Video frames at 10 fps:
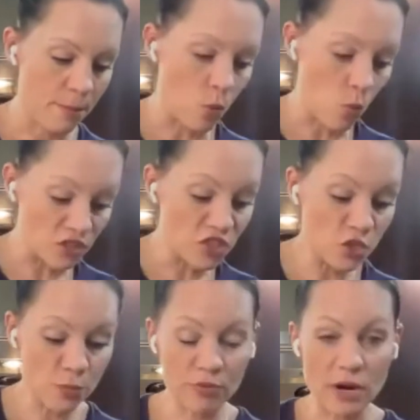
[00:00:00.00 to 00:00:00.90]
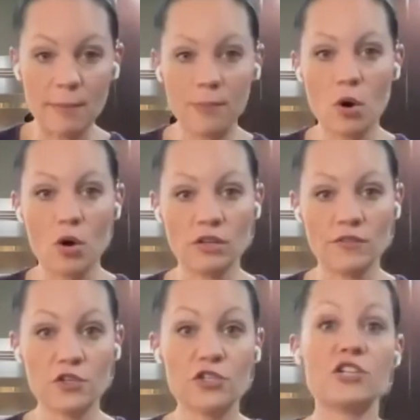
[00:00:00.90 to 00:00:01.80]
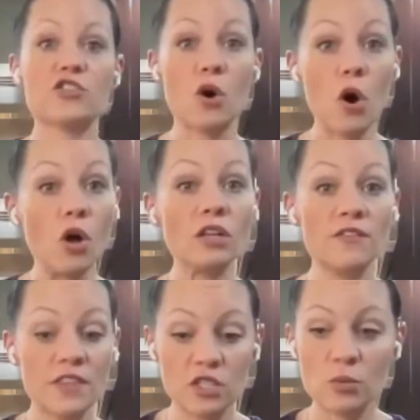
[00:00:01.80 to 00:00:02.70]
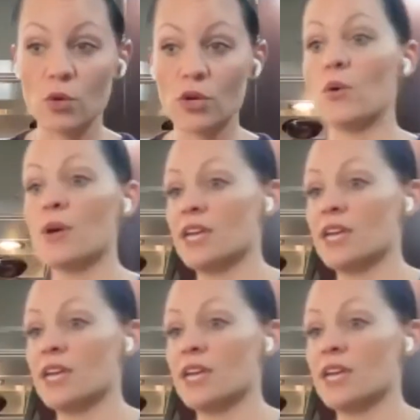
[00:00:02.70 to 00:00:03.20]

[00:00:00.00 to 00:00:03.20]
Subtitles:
But once you prep all of your ginger, all of this will go